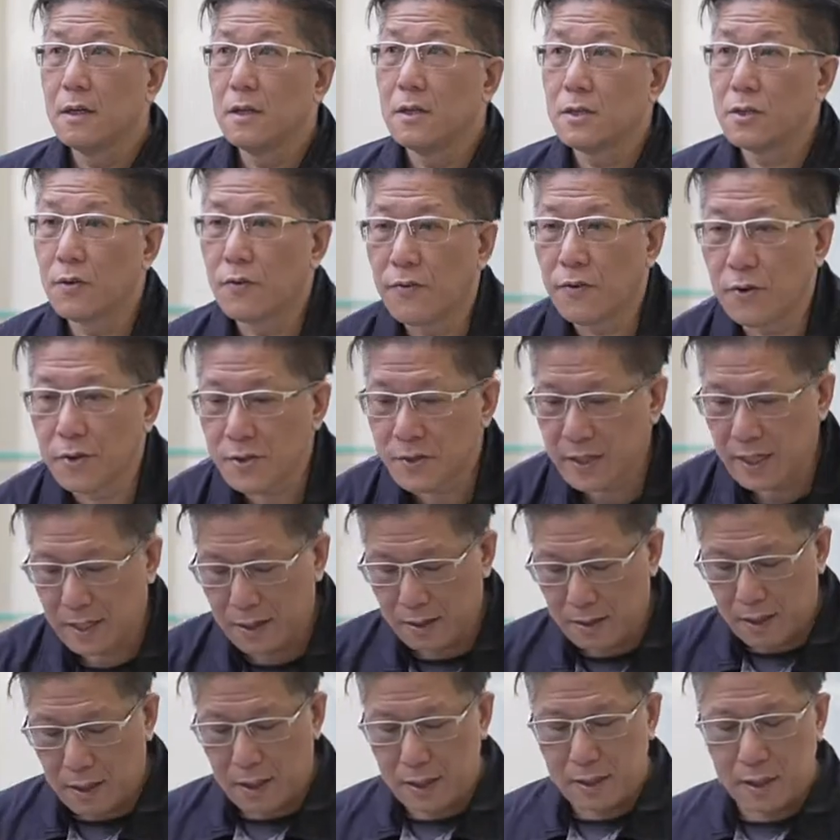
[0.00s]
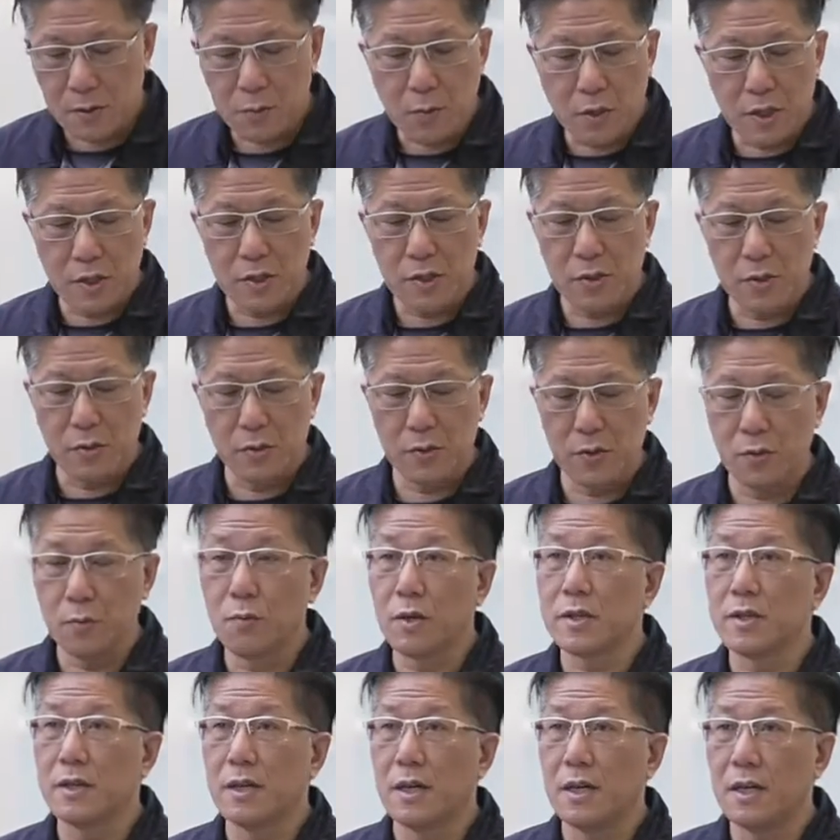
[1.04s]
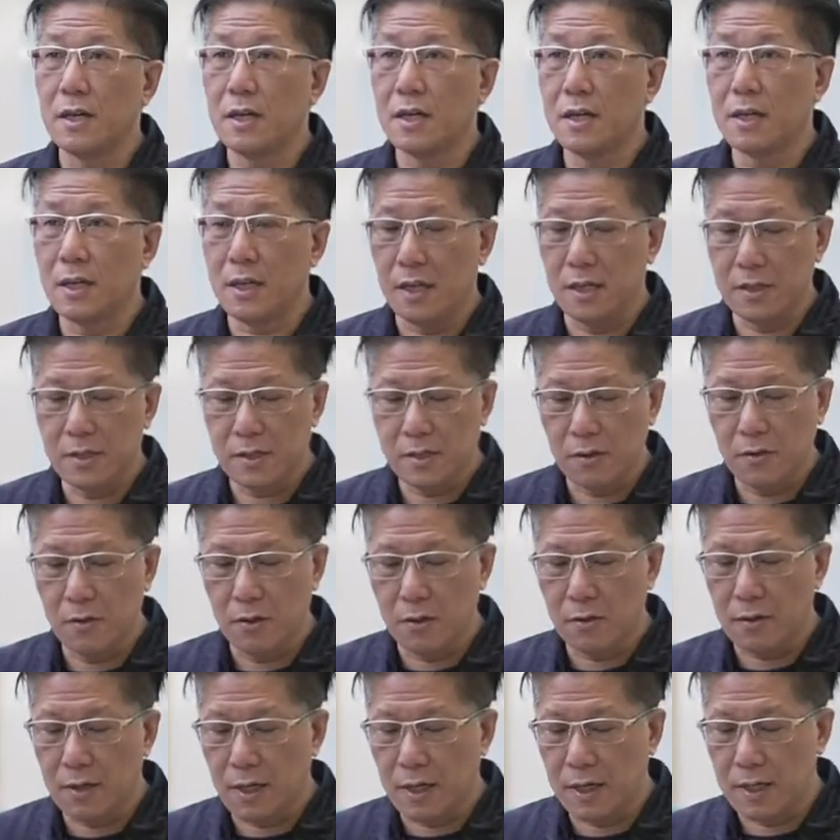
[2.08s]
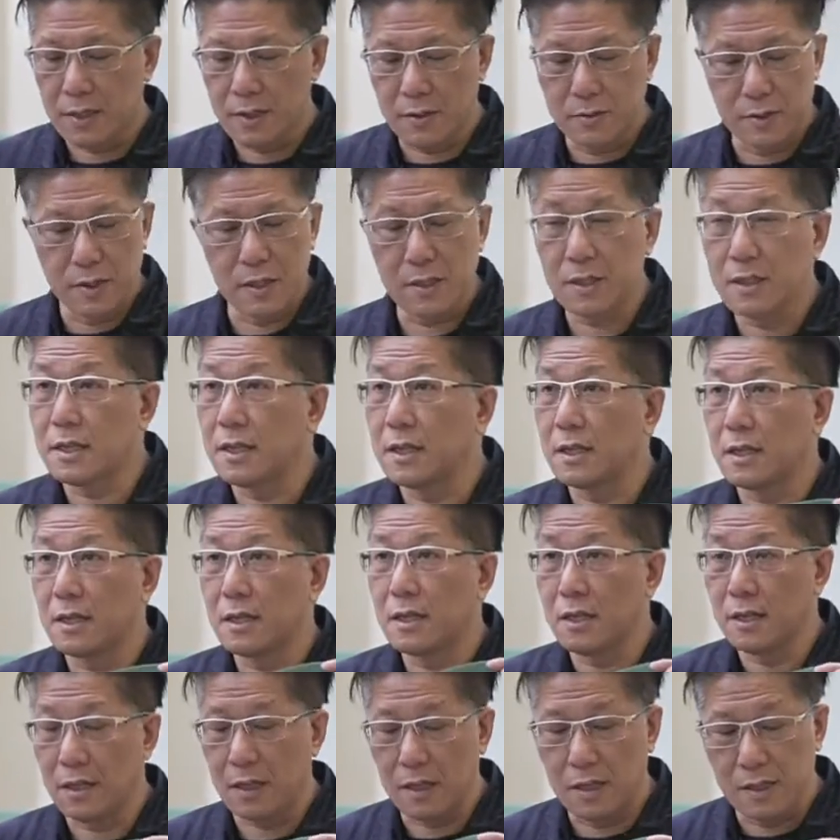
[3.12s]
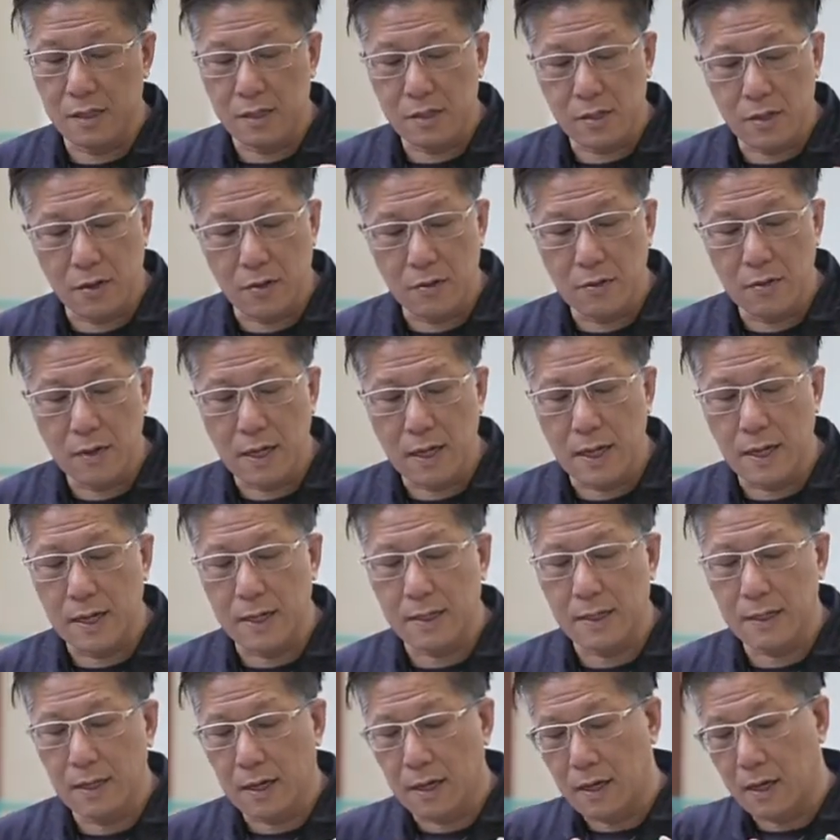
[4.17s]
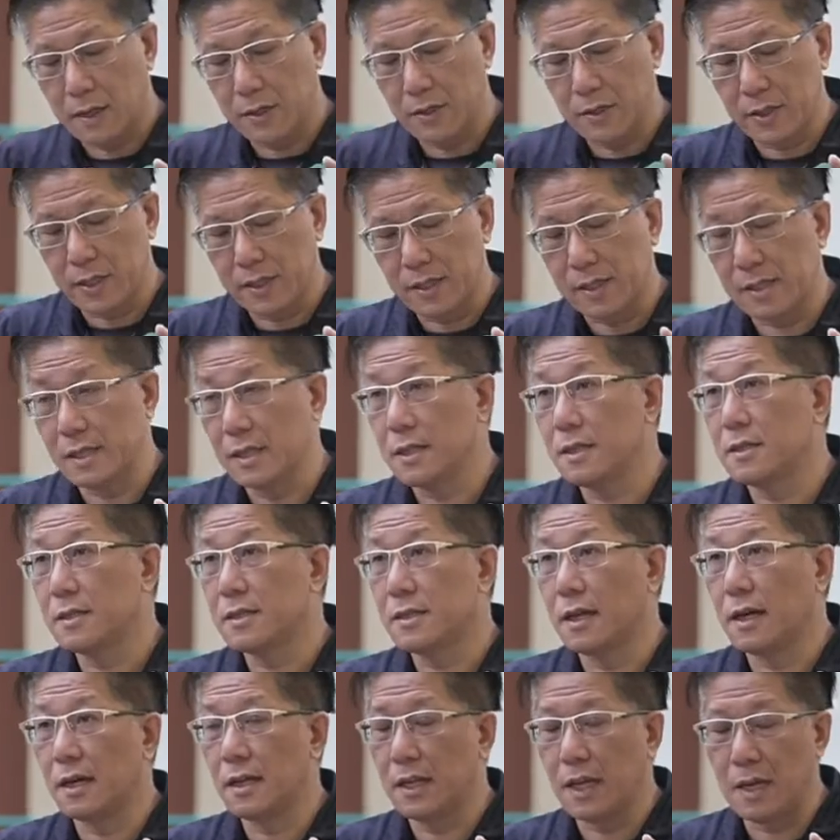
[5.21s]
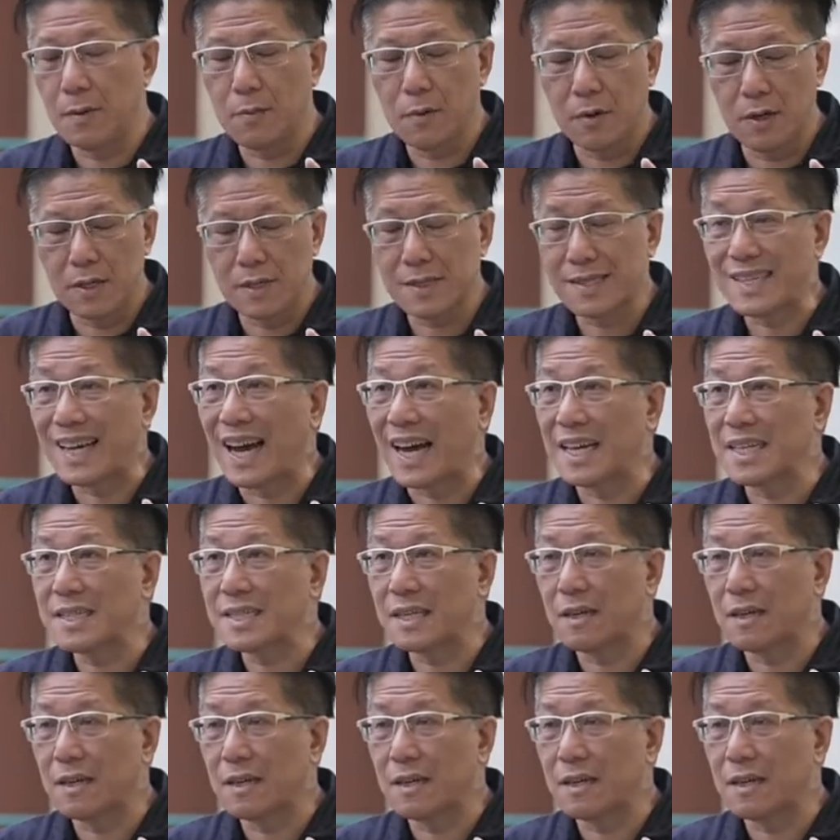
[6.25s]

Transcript: So first thing, I just want to show you what the heated insole look like. So this is the heated insole, and you can see it's labeled as size